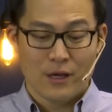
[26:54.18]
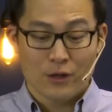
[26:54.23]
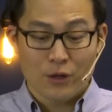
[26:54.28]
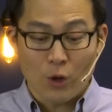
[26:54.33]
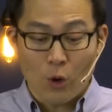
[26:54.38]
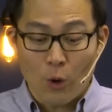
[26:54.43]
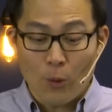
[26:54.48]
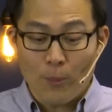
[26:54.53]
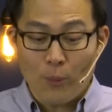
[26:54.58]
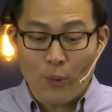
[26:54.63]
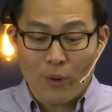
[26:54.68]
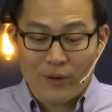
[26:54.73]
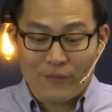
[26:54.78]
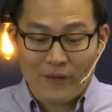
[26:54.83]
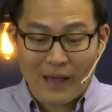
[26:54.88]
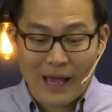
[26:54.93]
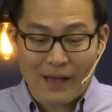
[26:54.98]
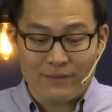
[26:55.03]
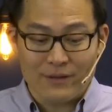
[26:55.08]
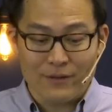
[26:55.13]
The whole point of
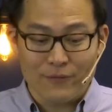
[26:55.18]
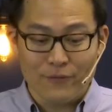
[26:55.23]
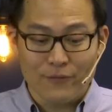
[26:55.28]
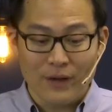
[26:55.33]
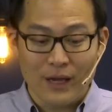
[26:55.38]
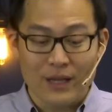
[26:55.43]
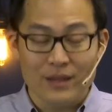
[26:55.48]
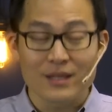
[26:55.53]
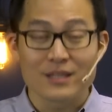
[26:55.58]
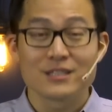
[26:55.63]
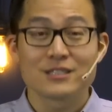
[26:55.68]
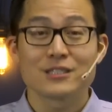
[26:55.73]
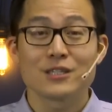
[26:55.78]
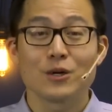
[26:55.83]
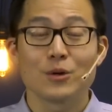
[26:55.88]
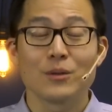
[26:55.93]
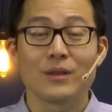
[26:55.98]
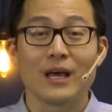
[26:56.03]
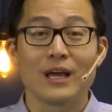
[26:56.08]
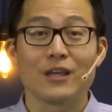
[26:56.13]
having faith is
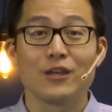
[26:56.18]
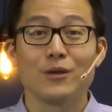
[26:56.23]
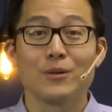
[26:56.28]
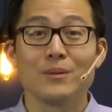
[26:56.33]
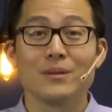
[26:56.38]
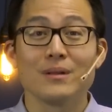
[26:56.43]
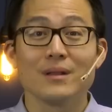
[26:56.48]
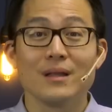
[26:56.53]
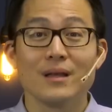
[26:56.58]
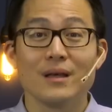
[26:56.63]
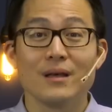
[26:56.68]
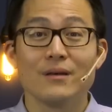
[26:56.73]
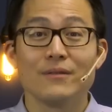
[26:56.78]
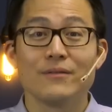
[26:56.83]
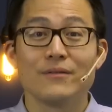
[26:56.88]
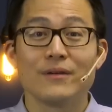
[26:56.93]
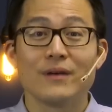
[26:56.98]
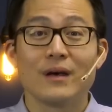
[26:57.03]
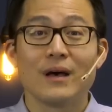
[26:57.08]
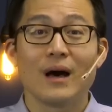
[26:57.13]
so that you
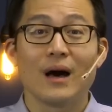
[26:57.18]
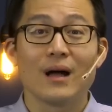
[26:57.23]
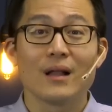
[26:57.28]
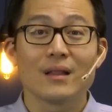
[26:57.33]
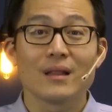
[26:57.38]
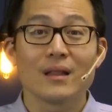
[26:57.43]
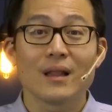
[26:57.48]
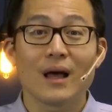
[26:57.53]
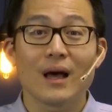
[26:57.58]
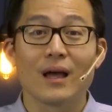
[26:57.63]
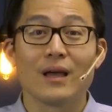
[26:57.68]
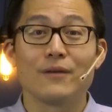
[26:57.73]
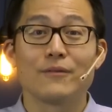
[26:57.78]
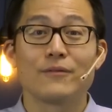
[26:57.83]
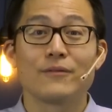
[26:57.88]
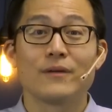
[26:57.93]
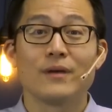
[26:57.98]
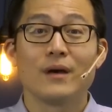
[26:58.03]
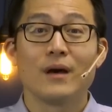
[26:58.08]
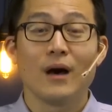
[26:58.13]
live a
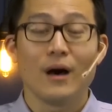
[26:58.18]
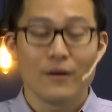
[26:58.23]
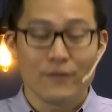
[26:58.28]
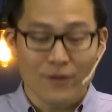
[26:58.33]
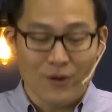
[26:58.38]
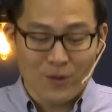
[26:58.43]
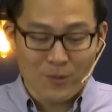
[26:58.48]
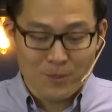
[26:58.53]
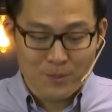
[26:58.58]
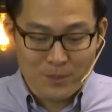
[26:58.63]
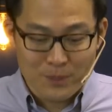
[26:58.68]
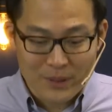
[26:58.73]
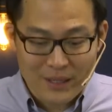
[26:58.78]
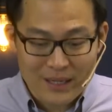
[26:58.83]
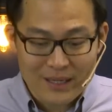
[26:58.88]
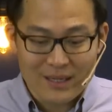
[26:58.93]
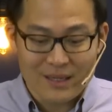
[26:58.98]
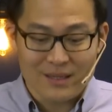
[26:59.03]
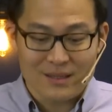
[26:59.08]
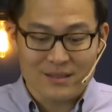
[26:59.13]
life of
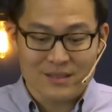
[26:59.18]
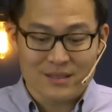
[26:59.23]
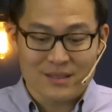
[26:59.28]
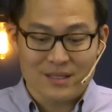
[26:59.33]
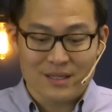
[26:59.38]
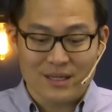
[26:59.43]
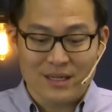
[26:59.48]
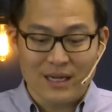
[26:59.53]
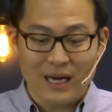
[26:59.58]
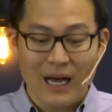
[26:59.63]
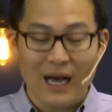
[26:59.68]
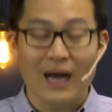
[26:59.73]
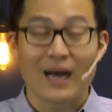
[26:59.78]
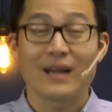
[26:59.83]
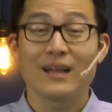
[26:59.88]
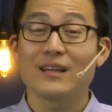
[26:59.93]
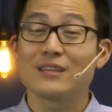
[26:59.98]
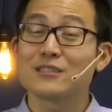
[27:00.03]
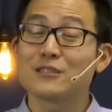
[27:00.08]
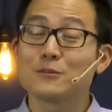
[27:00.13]
obedience to
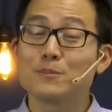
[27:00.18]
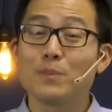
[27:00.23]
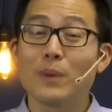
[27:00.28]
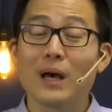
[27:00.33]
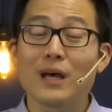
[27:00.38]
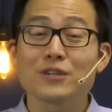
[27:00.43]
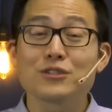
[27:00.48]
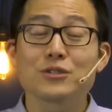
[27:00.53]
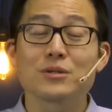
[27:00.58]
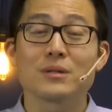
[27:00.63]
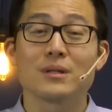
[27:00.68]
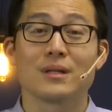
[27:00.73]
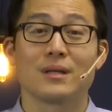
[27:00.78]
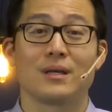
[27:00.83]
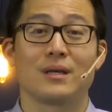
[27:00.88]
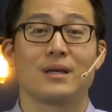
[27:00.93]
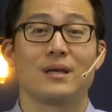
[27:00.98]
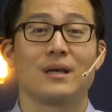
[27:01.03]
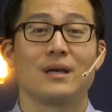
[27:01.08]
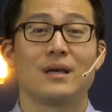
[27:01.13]
God,
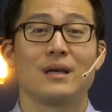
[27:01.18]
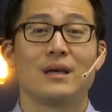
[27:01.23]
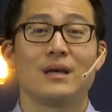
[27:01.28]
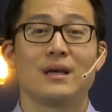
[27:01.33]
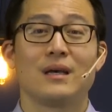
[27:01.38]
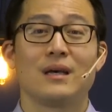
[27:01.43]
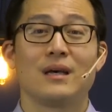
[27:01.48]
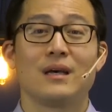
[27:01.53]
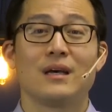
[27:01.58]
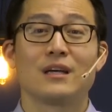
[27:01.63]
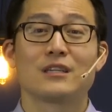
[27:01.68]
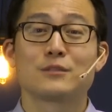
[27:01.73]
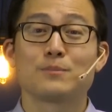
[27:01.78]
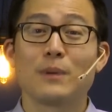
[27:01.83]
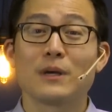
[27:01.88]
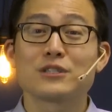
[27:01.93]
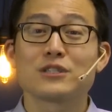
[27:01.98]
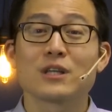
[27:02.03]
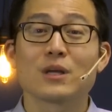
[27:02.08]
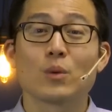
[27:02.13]
especially
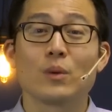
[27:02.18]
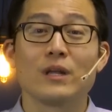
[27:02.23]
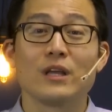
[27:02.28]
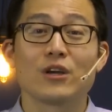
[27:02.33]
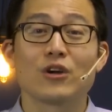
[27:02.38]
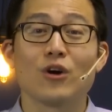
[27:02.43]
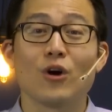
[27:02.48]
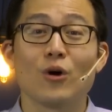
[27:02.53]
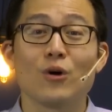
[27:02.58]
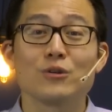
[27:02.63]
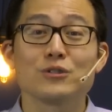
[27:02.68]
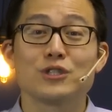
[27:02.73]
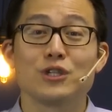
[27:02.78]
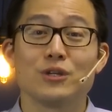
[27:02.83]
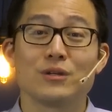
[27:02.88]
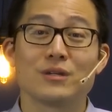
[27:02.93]
especially when he calls